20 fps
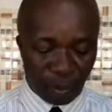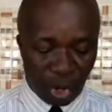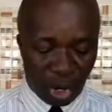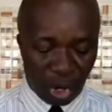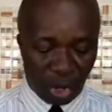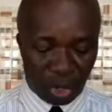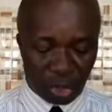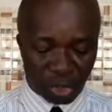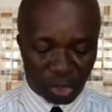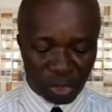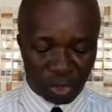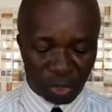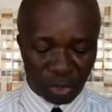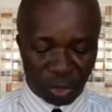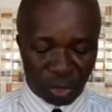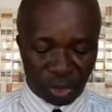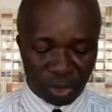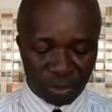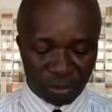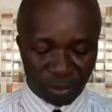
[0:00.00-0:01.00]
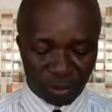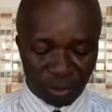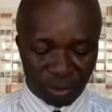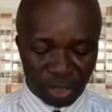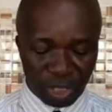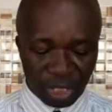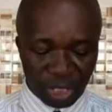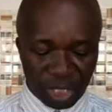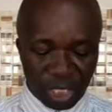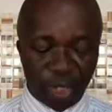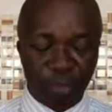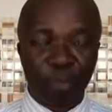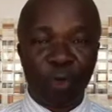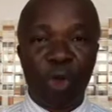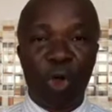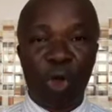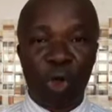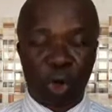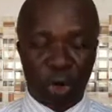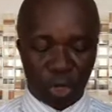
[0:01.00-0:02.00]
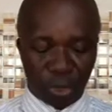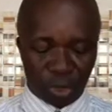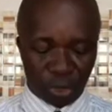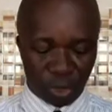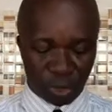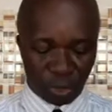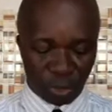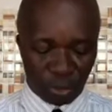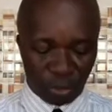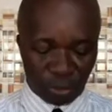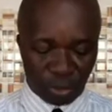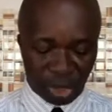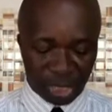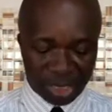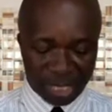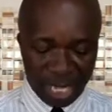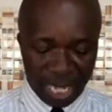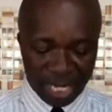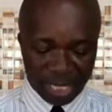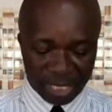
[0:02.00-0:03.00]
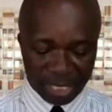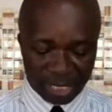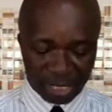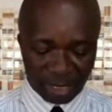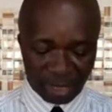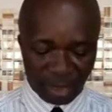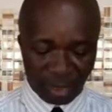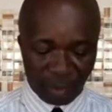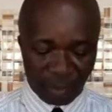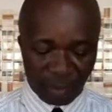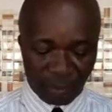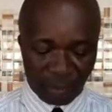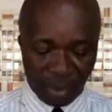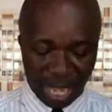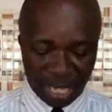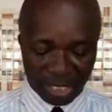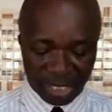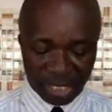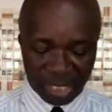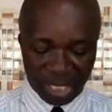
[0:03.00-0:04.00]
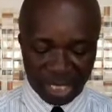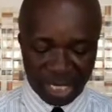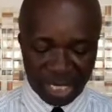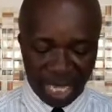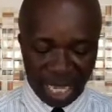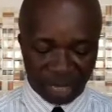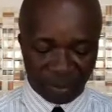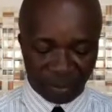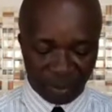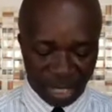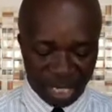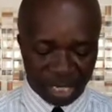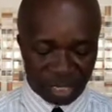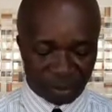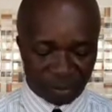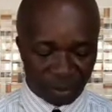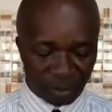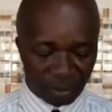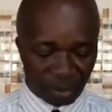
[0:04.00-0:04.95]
more also, if aught for dead part thee and me.